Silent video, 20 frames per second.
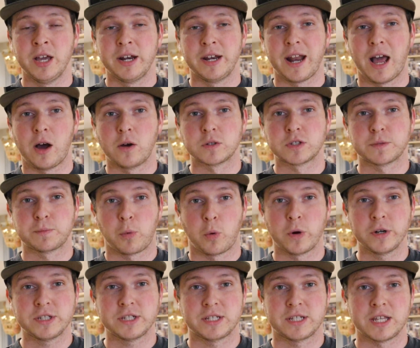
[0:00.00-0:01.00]
now
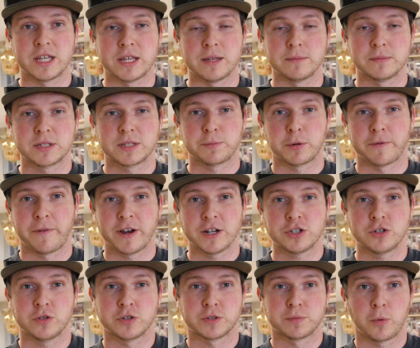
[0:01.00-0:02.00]
sports teams,
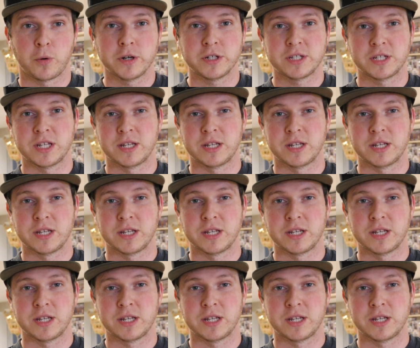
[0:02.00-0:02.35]
professional sports